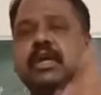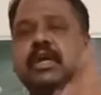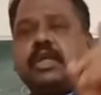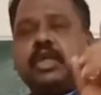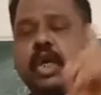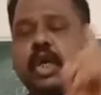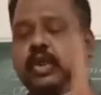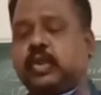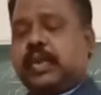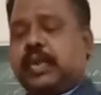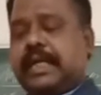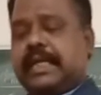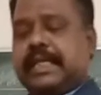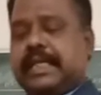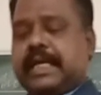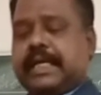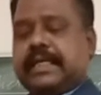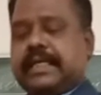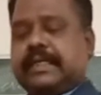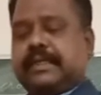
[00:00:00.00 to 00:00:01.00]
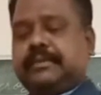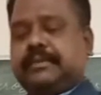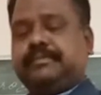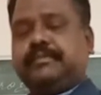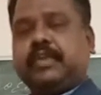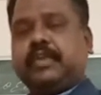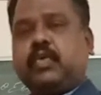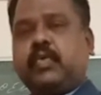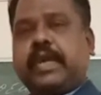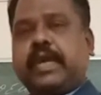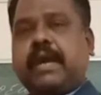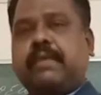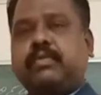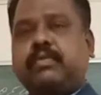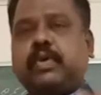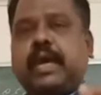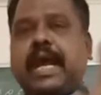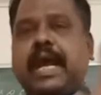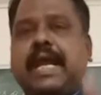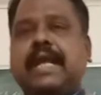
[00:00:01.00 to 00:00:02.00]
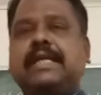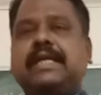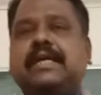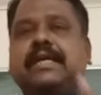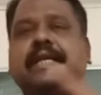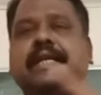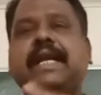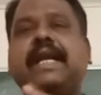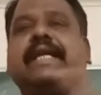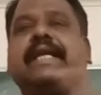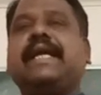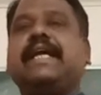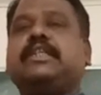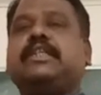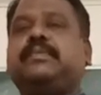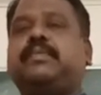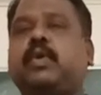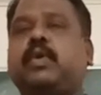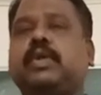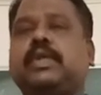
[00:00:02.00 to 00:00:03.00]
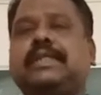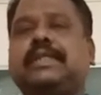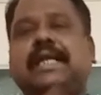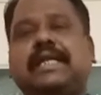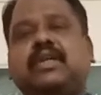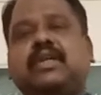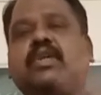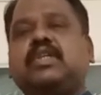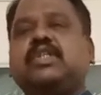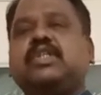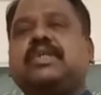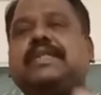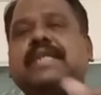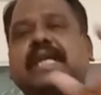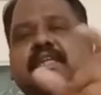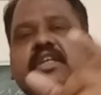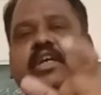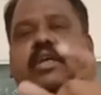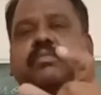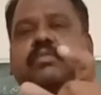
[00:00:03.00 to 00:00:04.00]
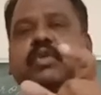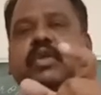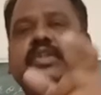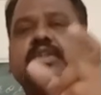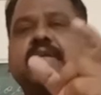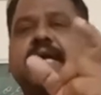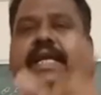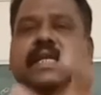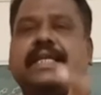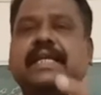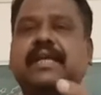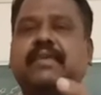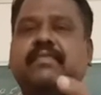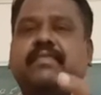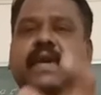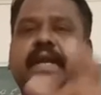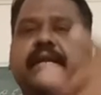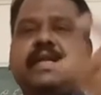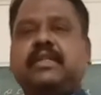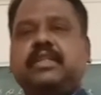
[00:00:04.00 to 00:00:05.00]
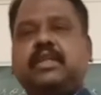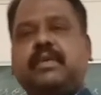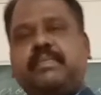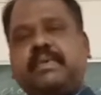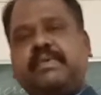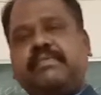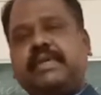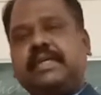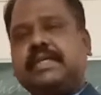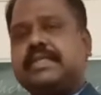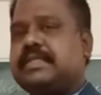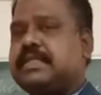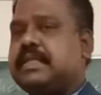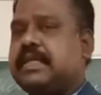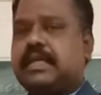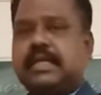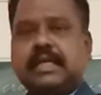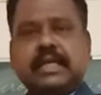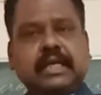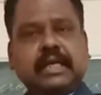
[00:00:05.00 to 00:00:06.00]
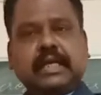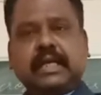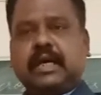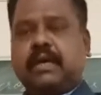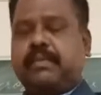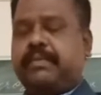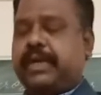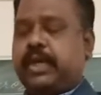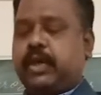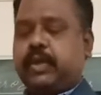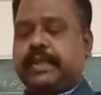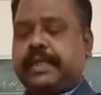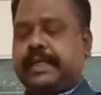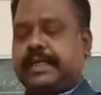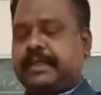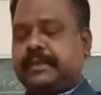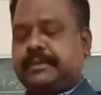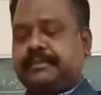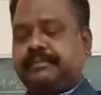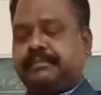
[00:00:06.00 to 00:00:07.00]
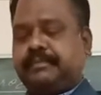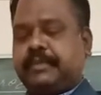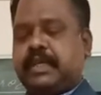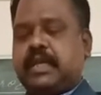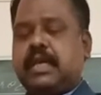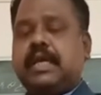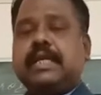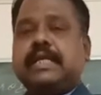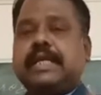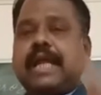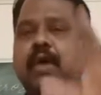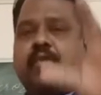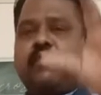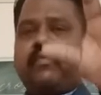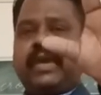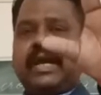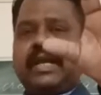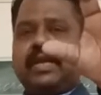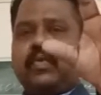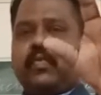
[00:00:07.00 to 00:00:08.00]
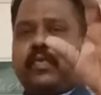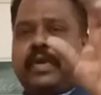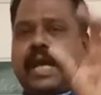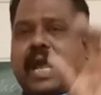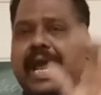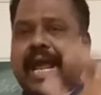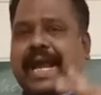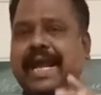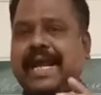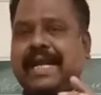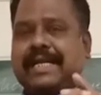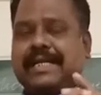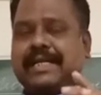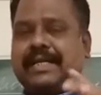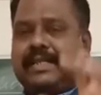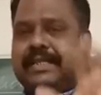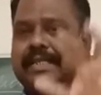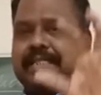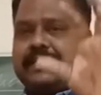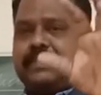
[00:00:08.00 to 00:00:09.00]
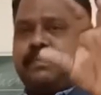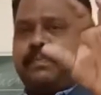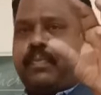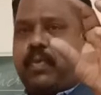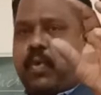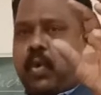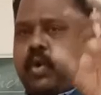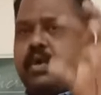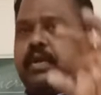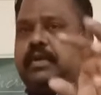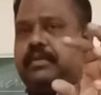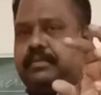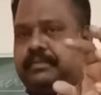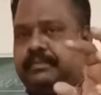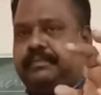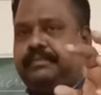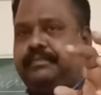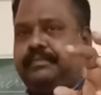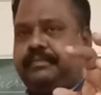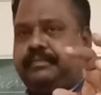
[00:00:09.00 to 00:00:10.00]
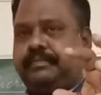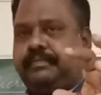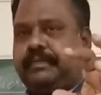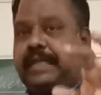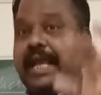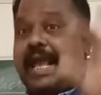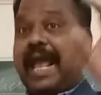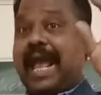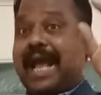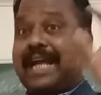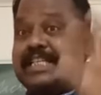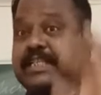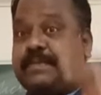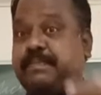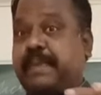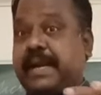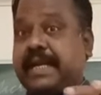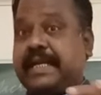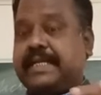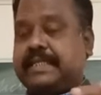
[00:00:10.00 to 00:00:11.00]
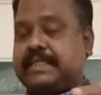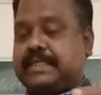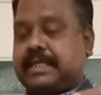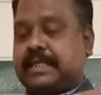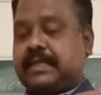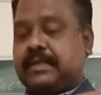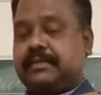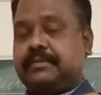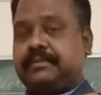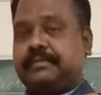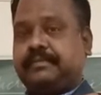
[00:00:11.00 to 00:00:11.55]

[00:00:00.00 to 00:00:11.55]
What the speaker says: Not only that, we have to add a net export. That term also I clarified in the previous video. Now, when we add this core expenditure,